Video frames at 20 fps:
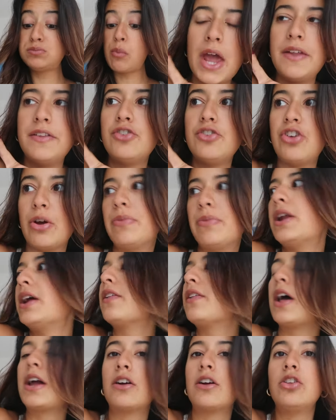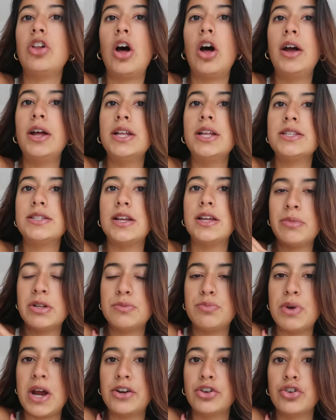And the jam that I like a lot is from
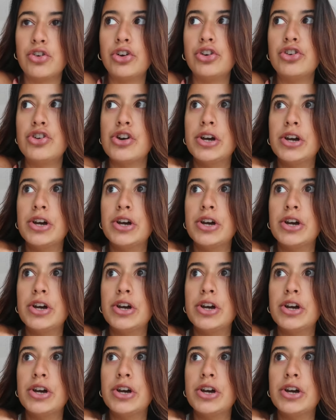this brand Good